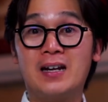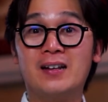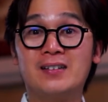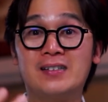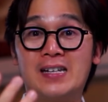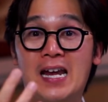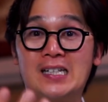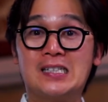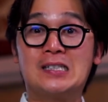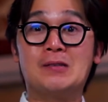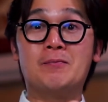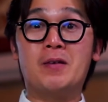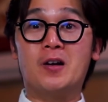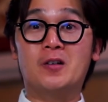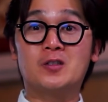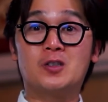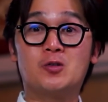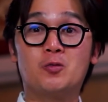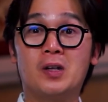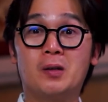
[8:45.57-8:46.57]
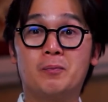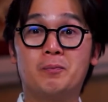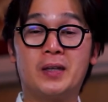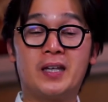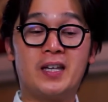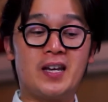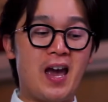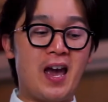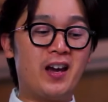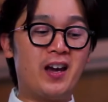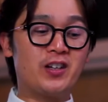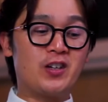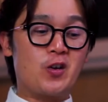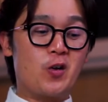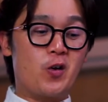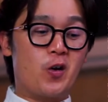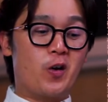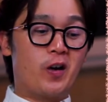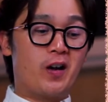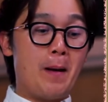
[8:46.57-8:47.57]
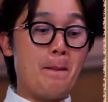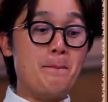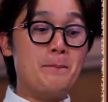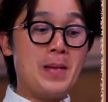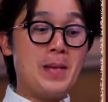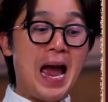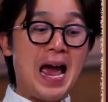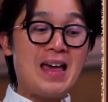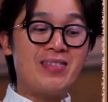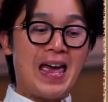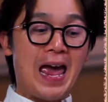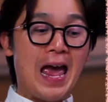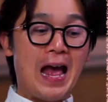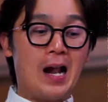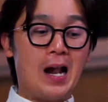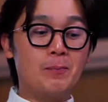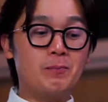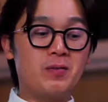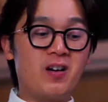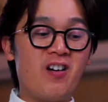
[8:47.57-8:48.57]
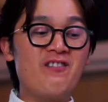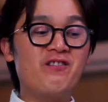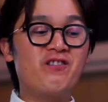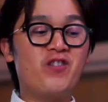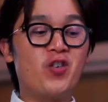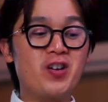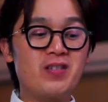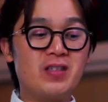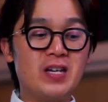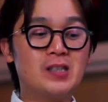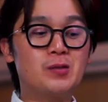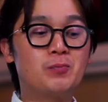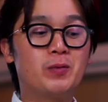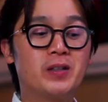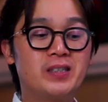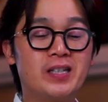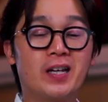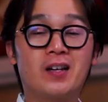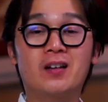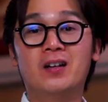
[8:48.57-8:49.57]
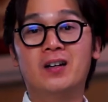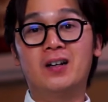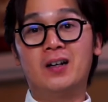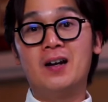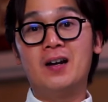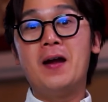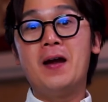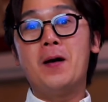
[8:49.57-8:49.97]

Desmos will be your math help for this particular